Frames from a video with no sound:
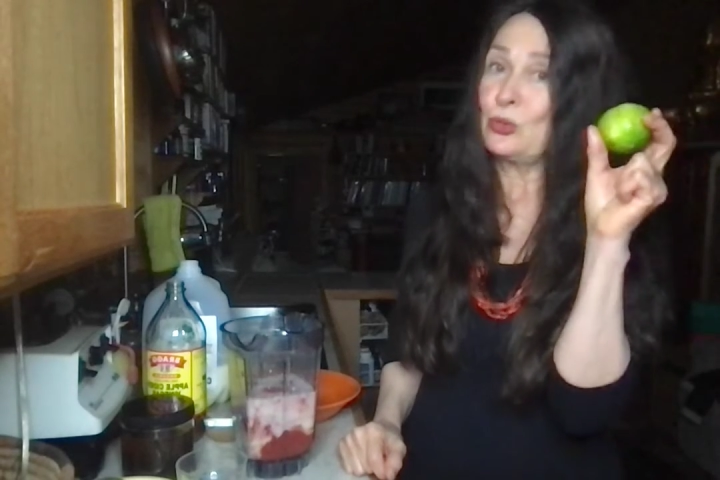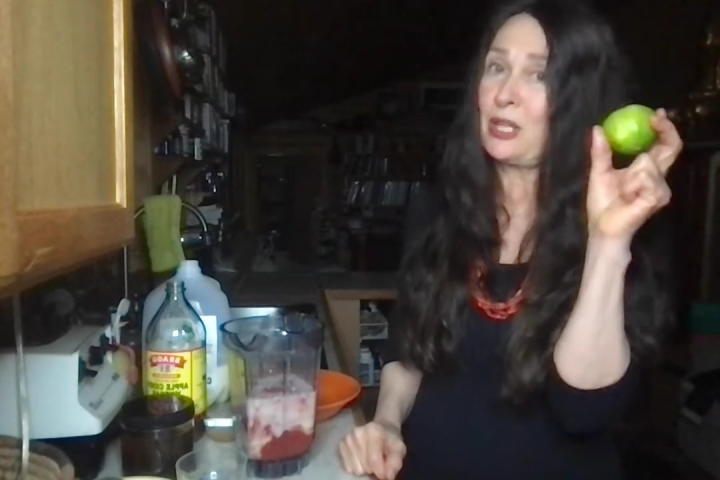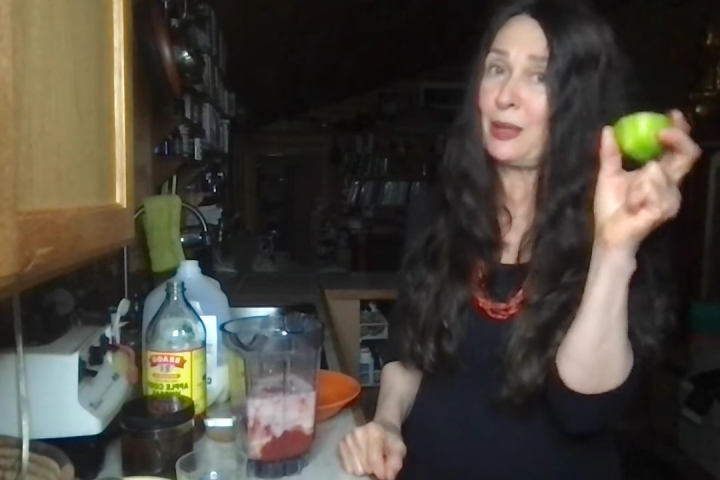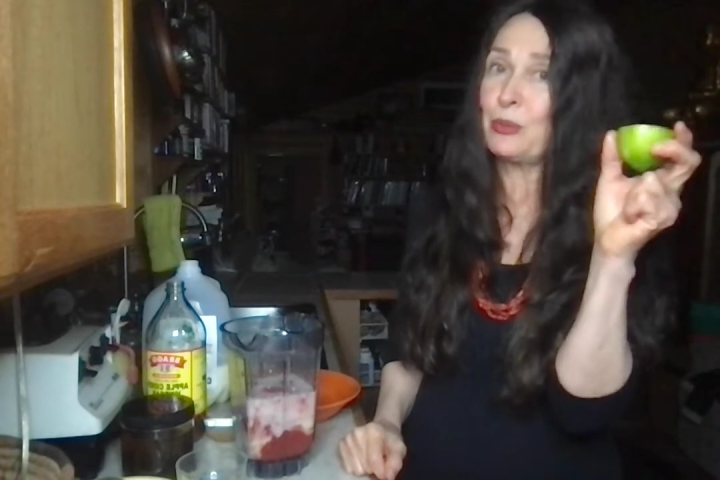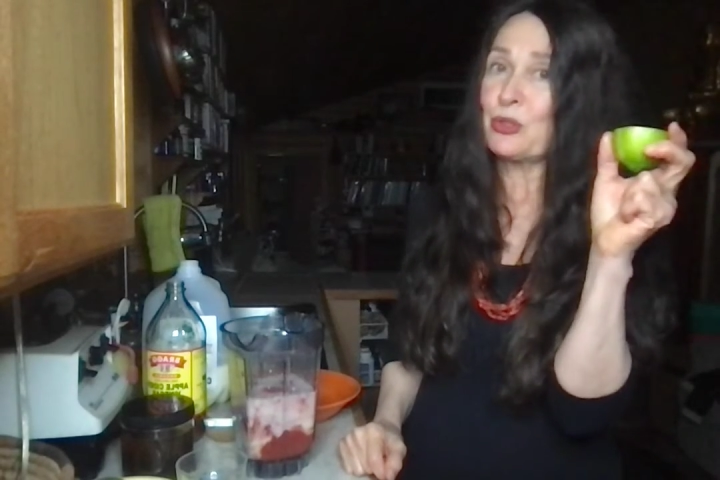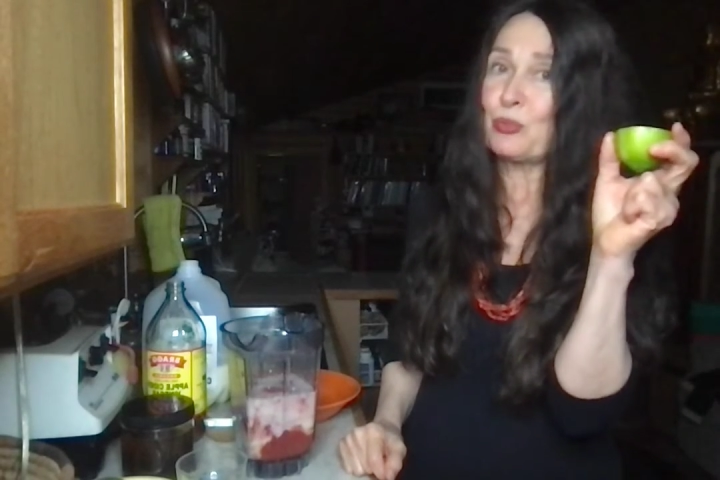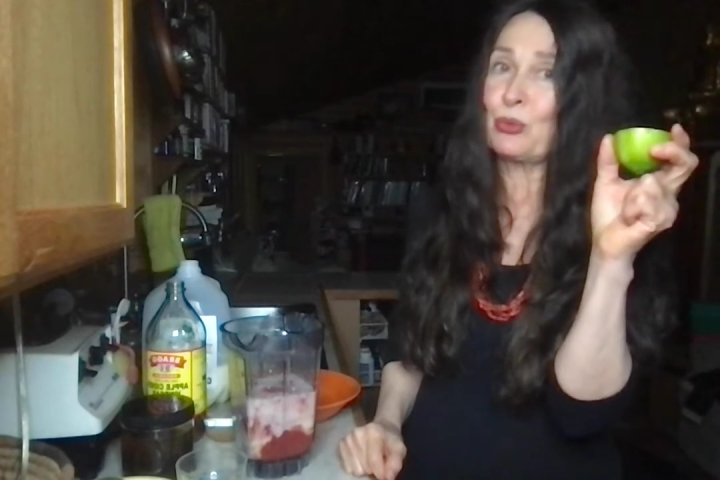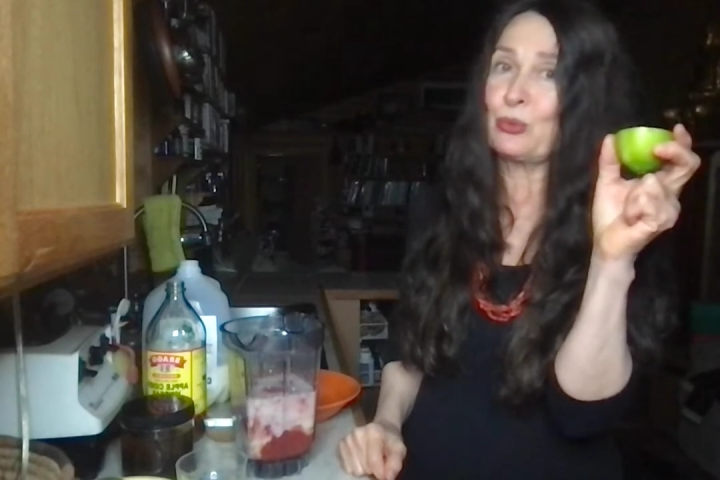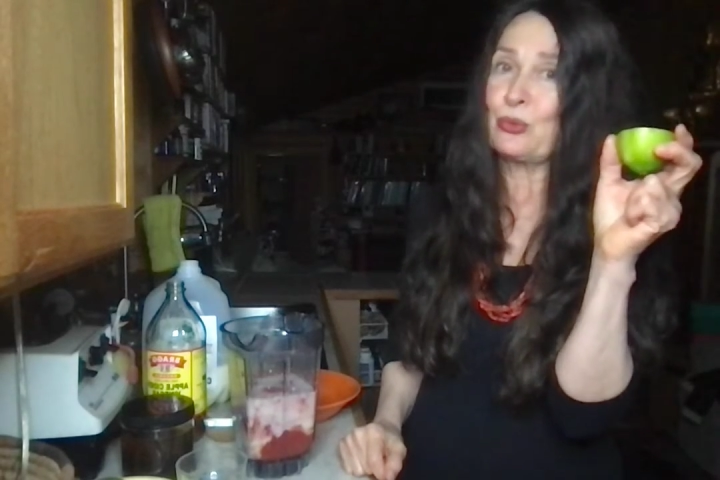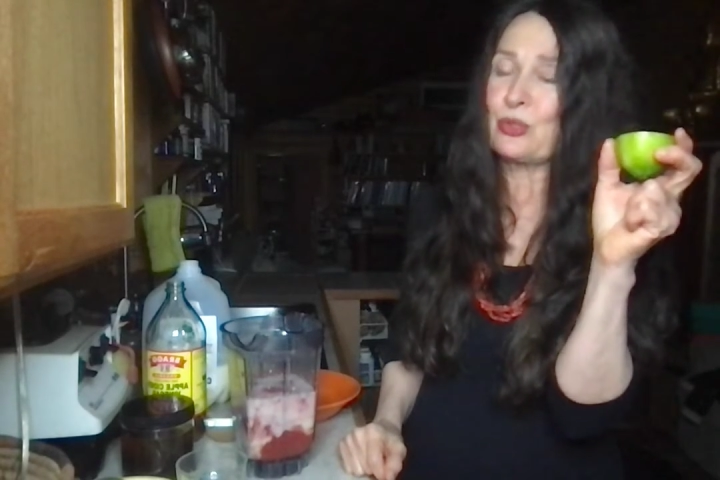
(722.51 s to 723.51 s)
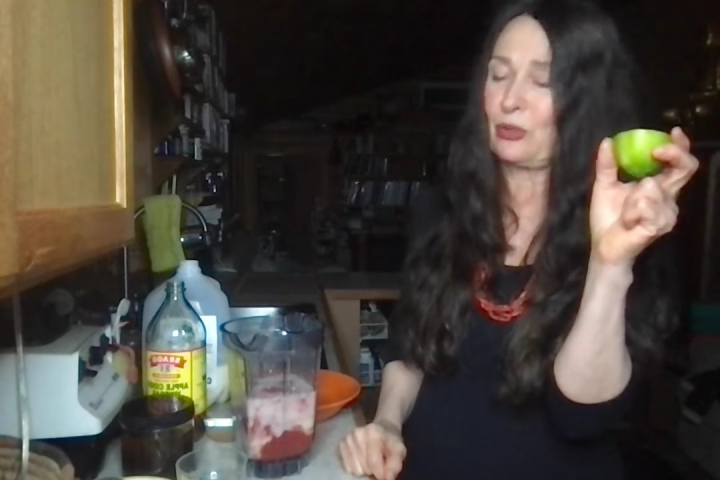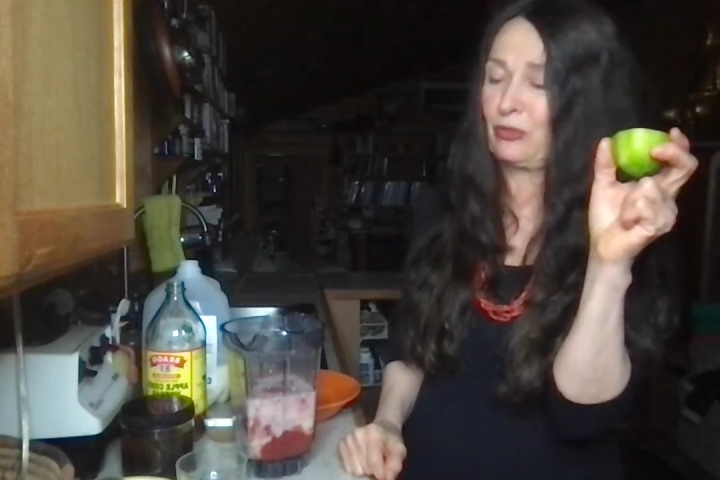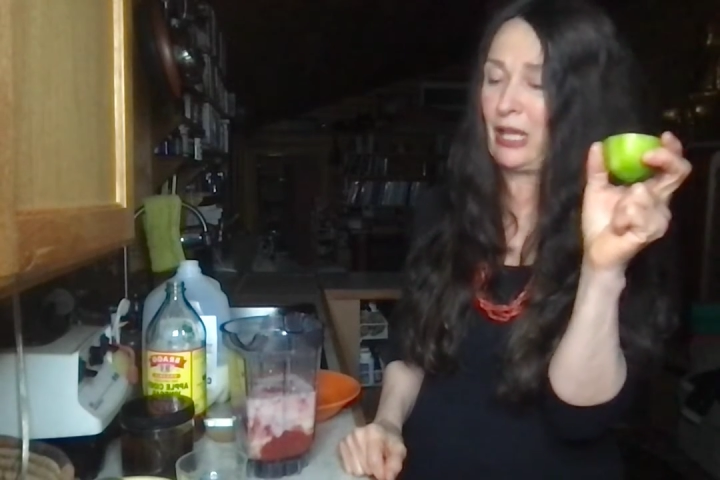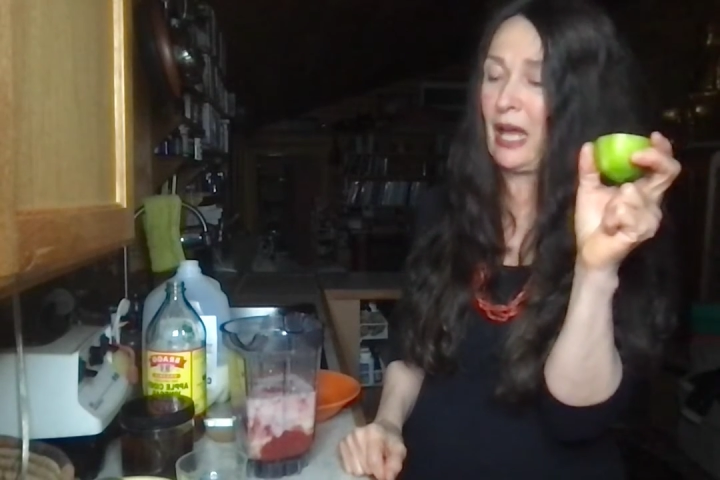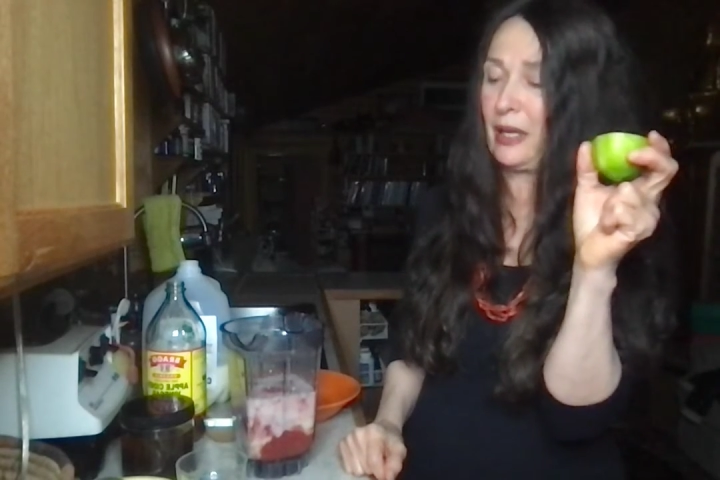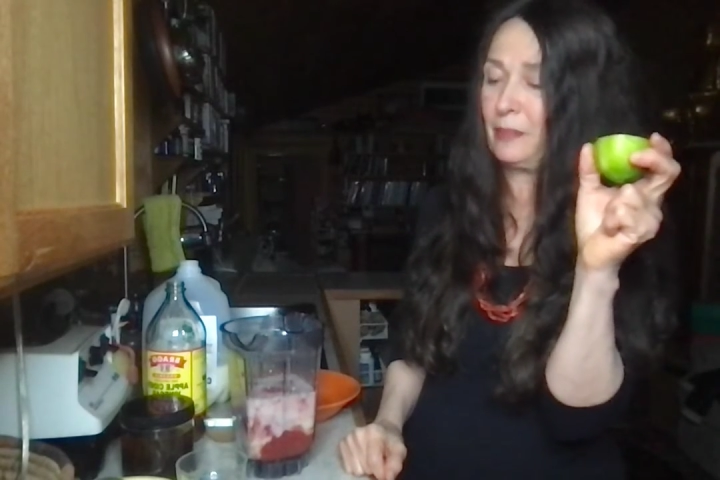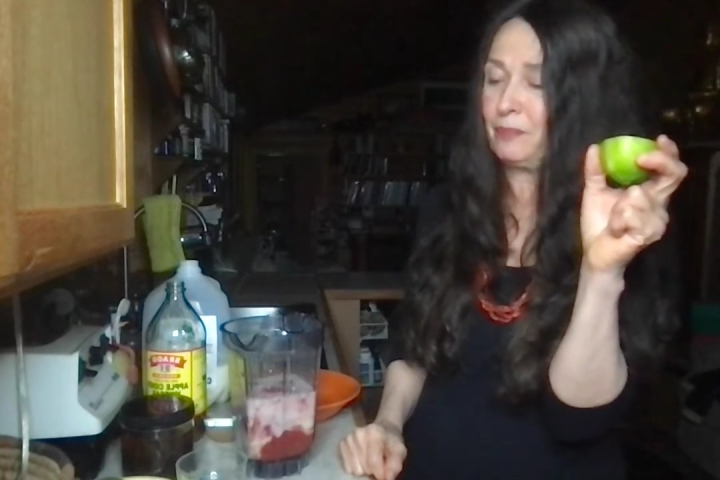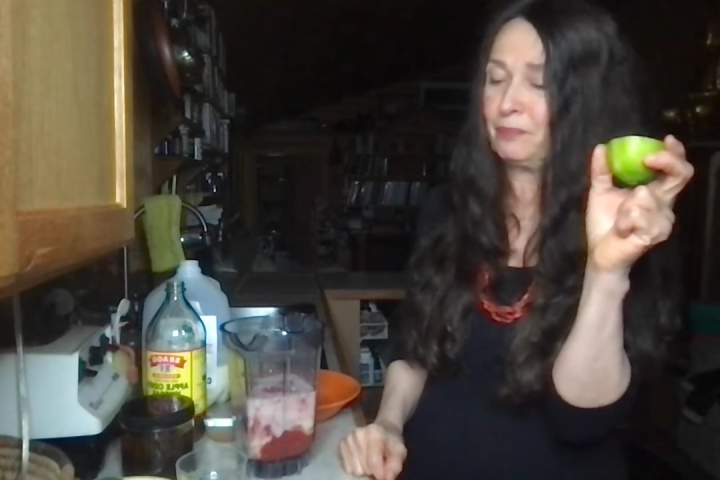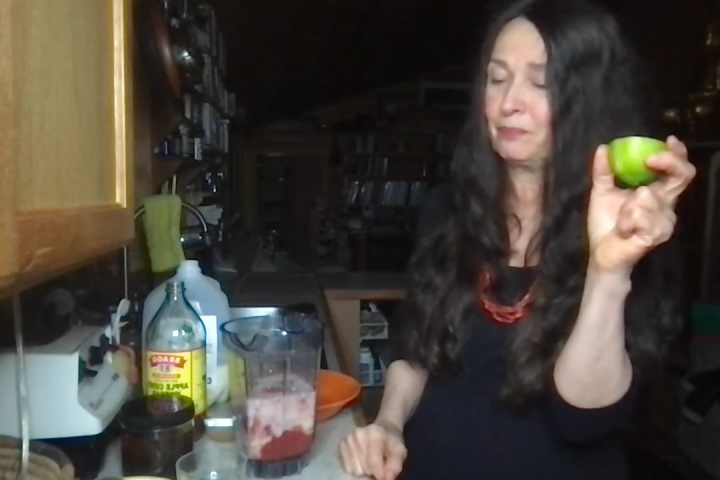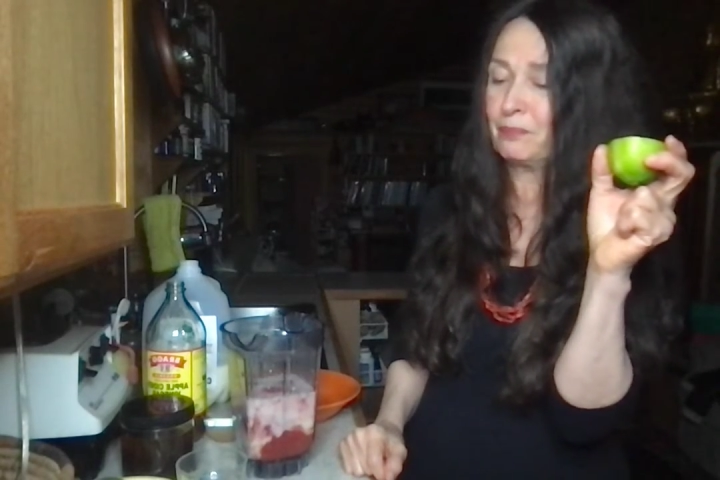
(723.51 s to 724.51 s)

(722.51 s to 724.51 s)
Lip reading: tablespoons of lime.